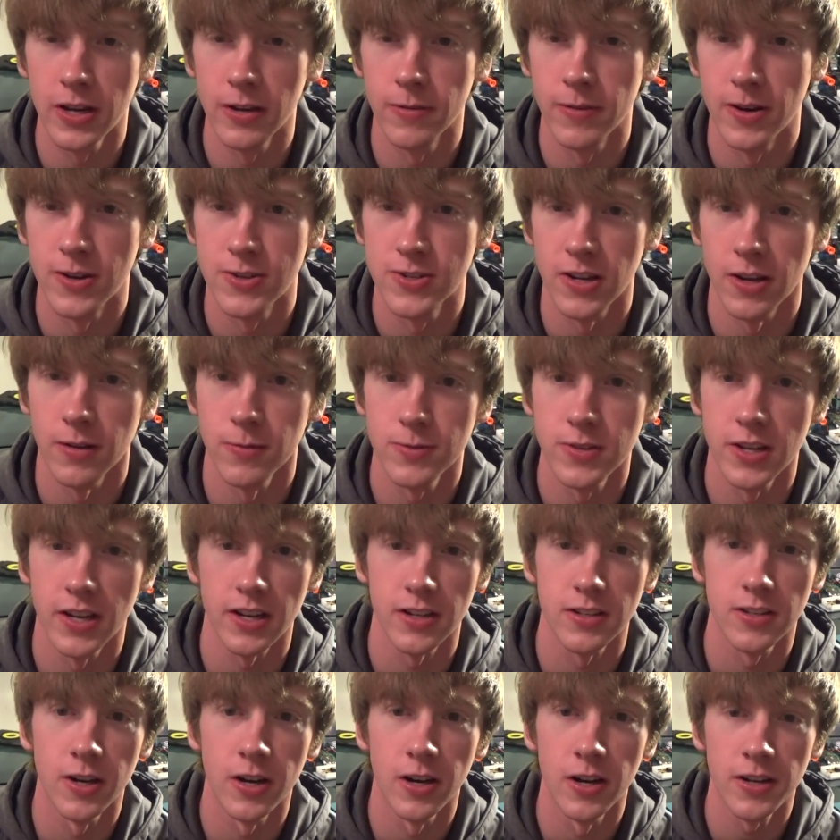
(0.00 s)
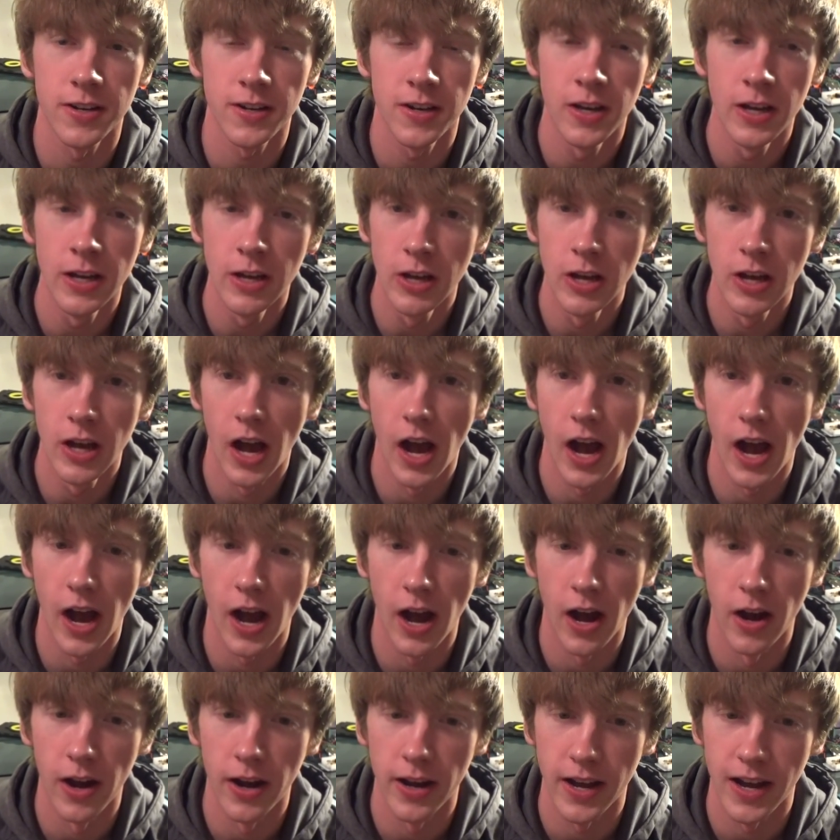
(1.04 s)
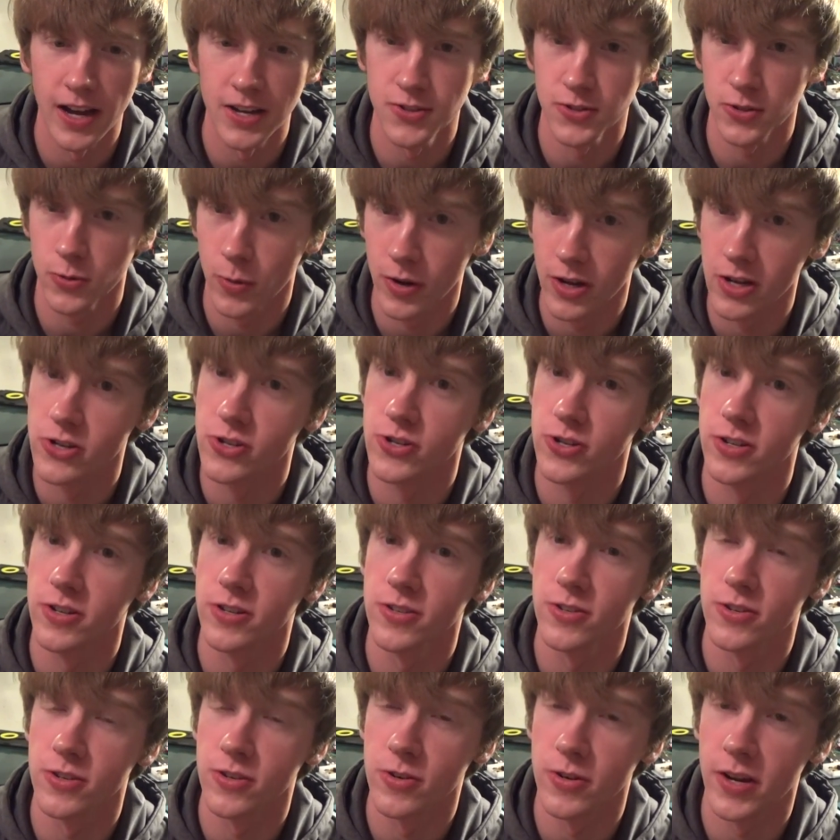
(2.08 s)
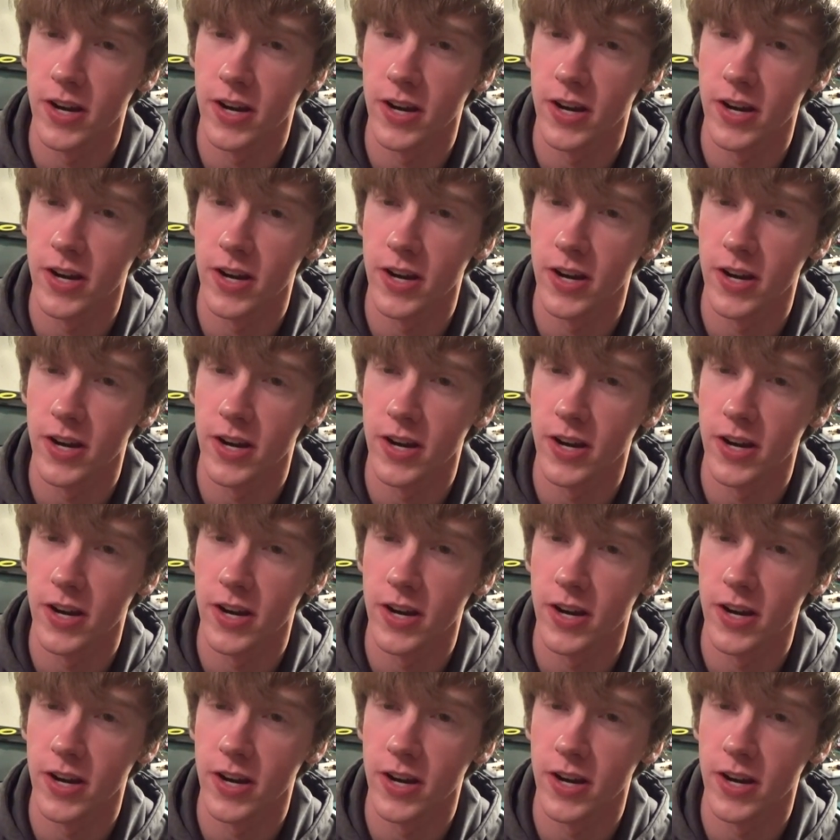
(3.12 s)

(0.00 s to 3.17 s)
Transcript: of Airsoft Tech Talk, I asked a question to you